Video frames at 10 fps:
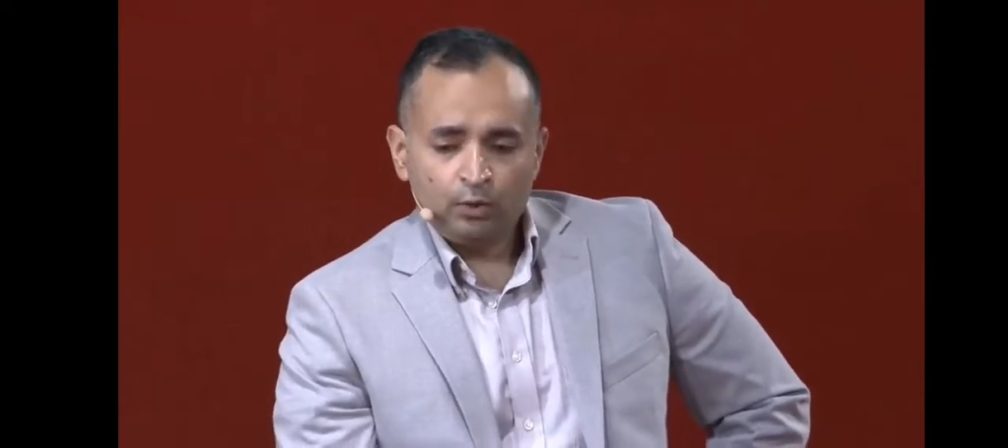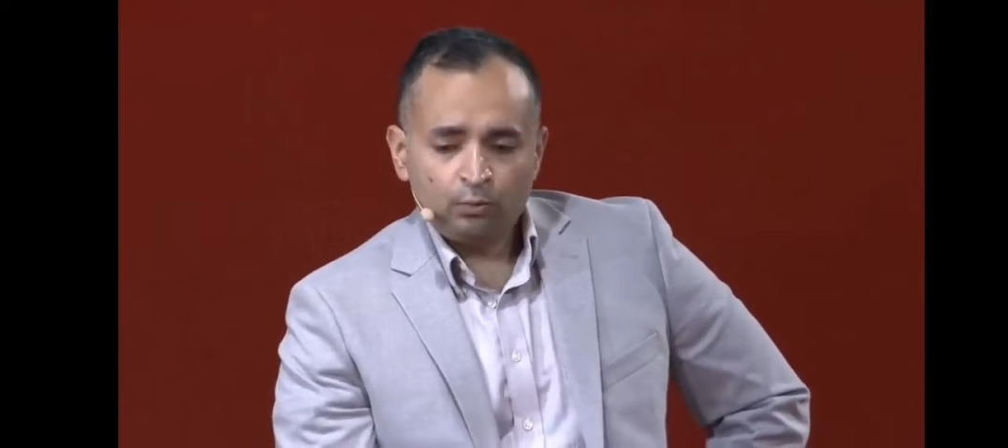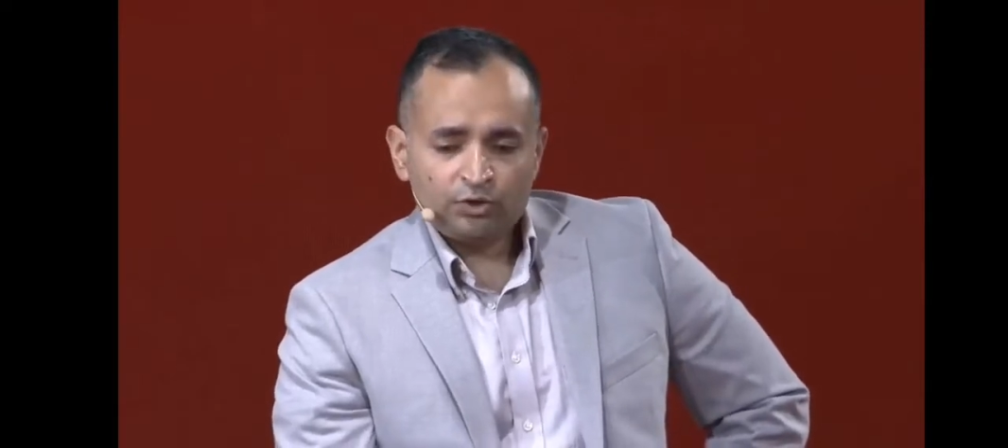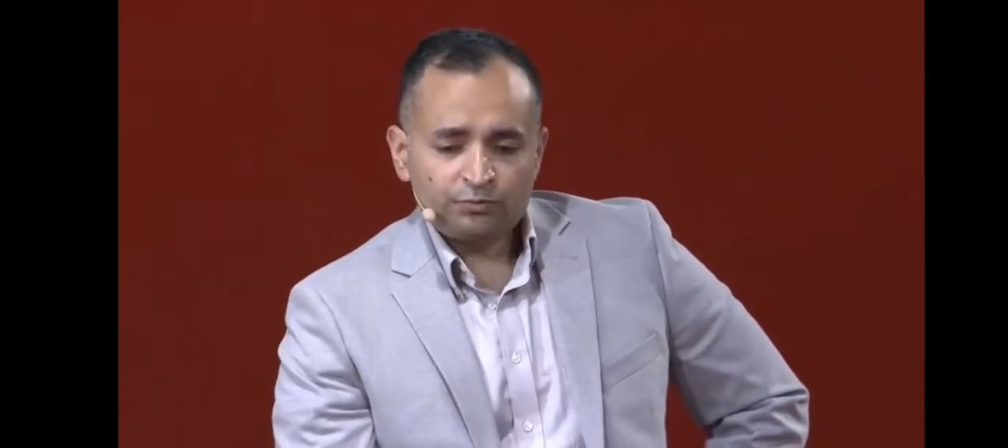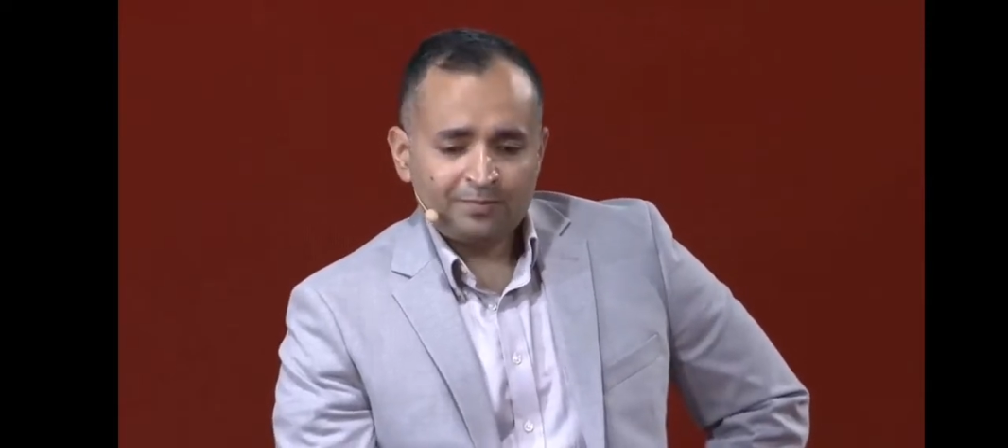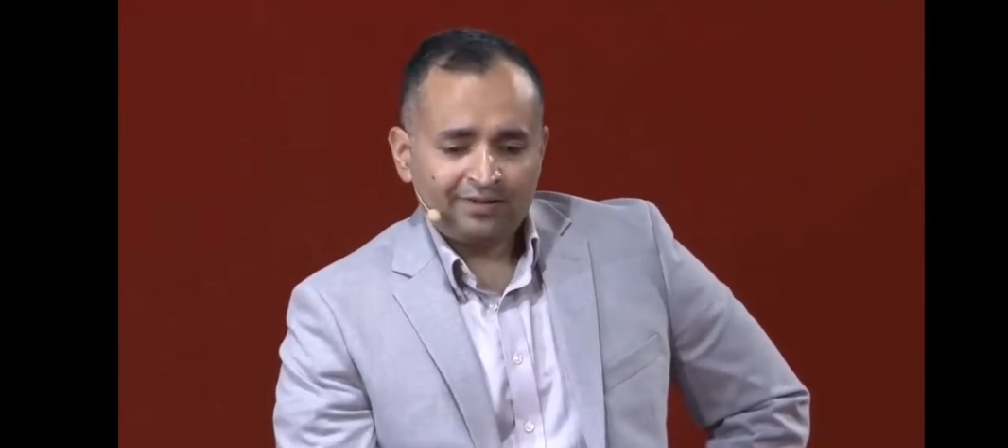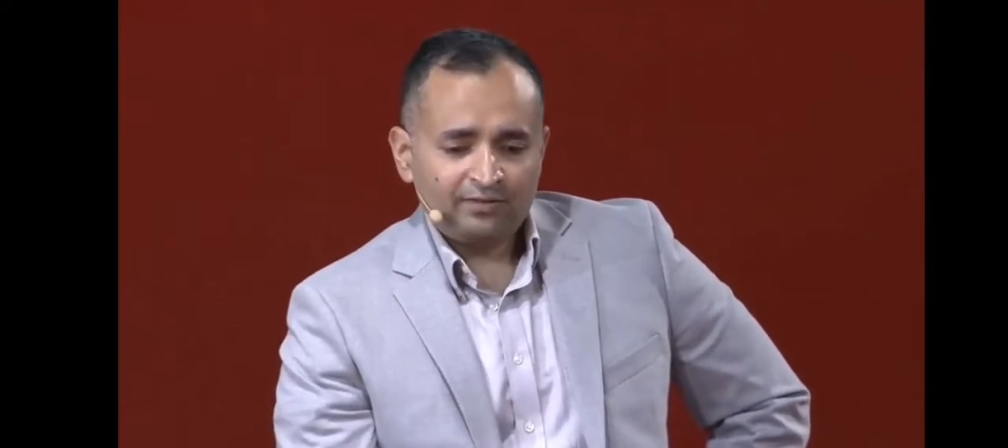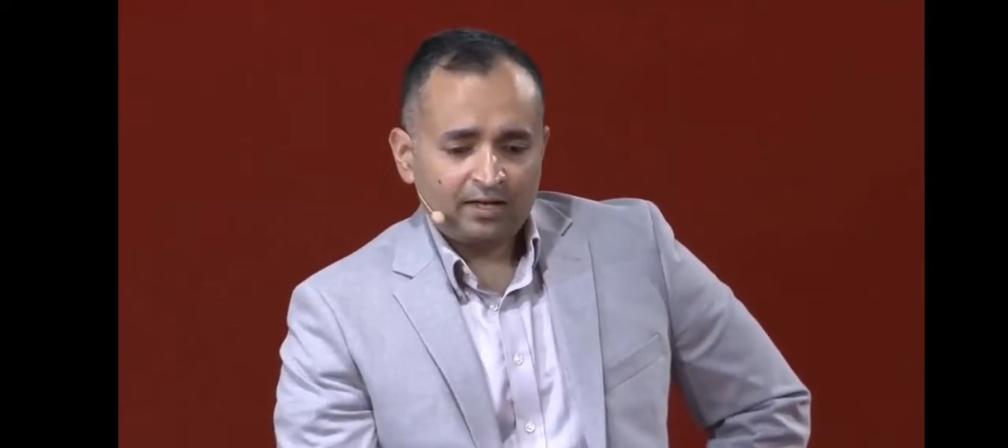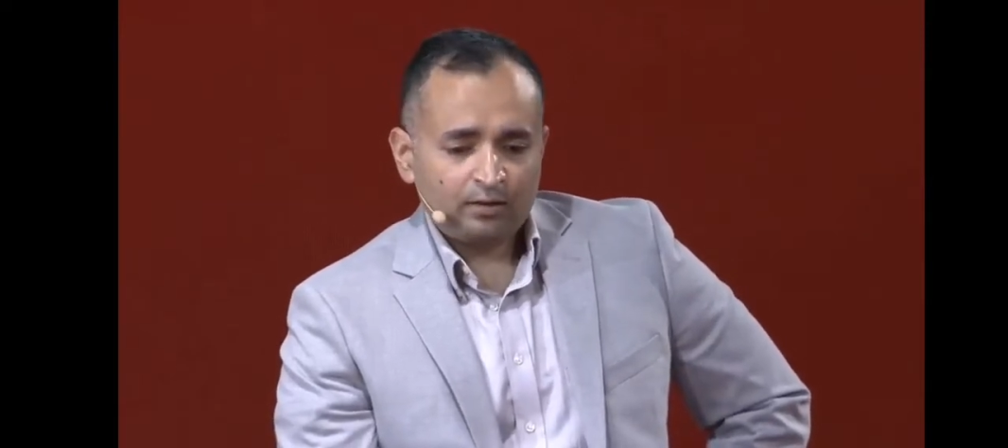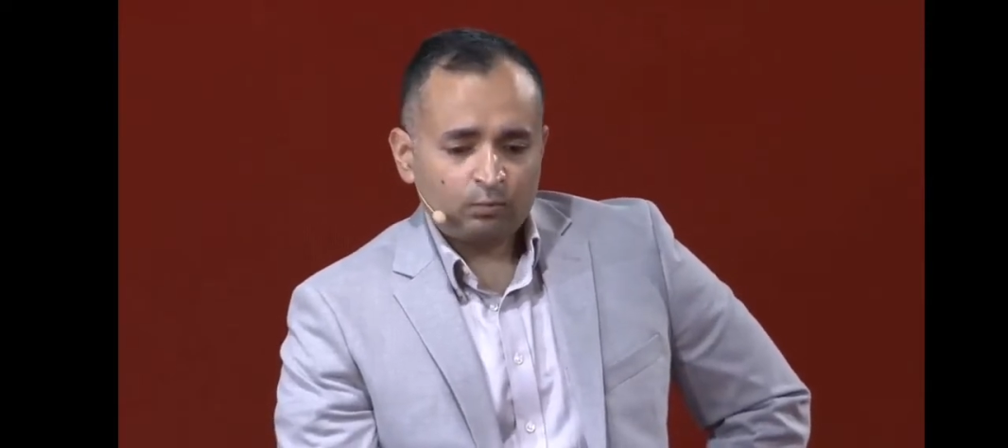which
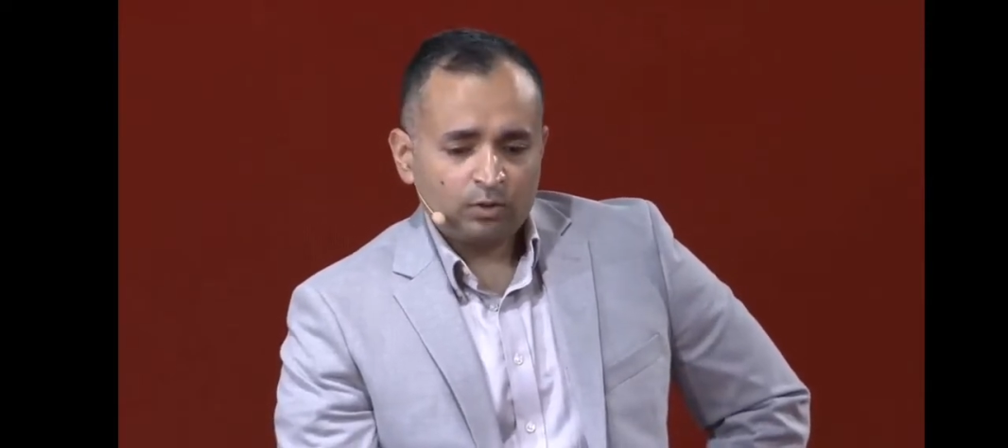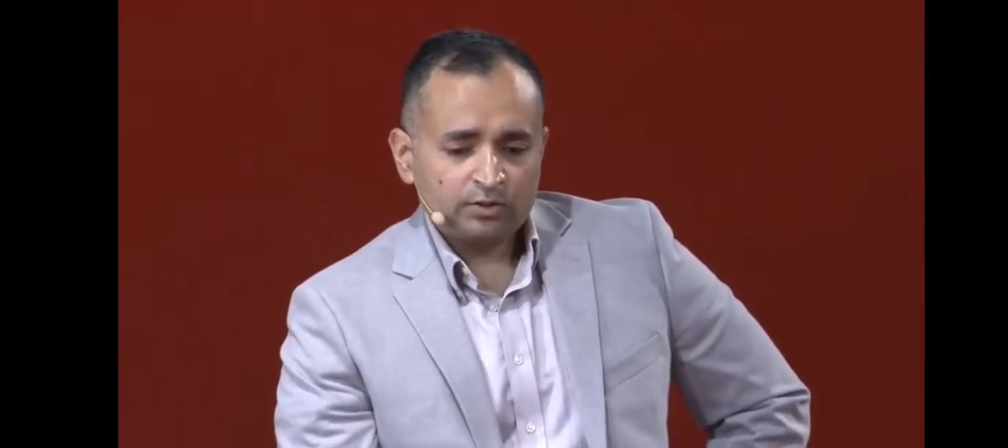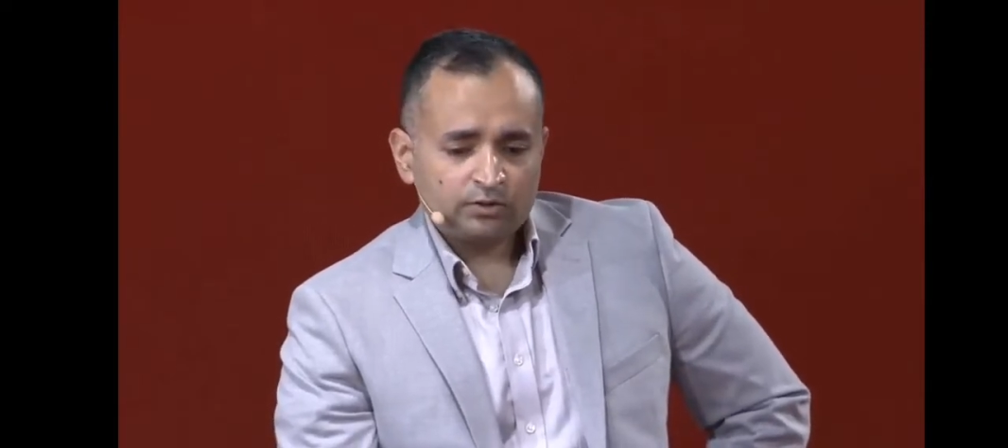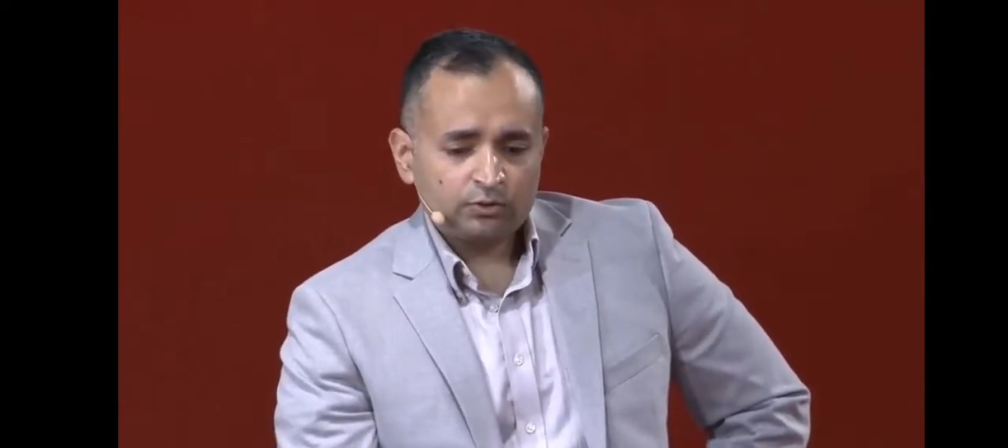meant that once the